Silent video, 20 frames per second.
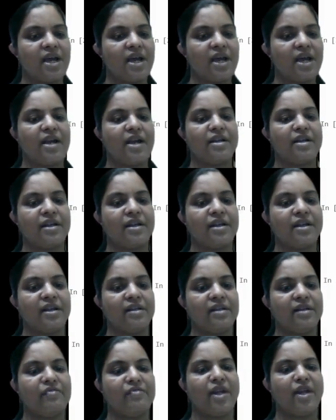and
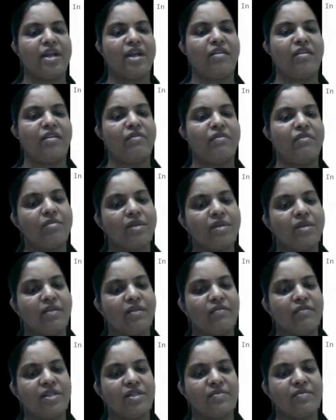traders make informed
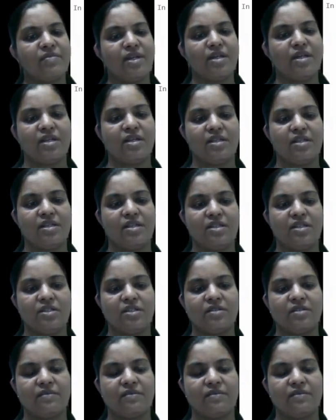investment decisions.